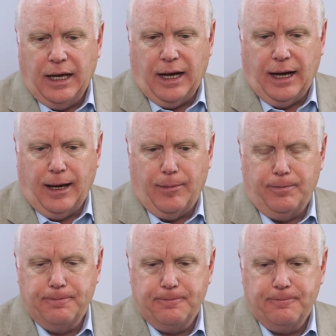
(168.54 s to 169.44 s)

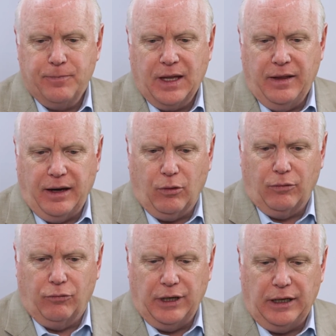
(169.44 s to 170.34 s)
they were
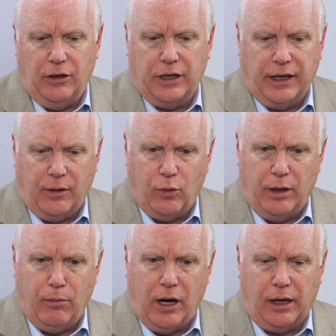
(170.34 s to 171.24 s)
really looking at
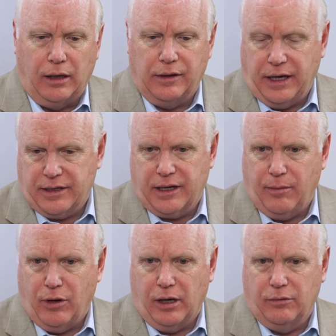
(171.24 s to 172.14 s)
one model, the
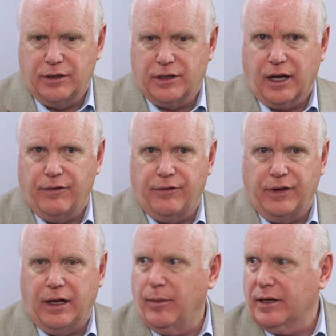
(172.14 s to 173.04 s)
Eskay model, which is kind of a
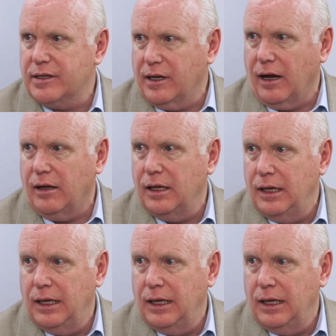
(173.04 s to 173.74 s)
VMS style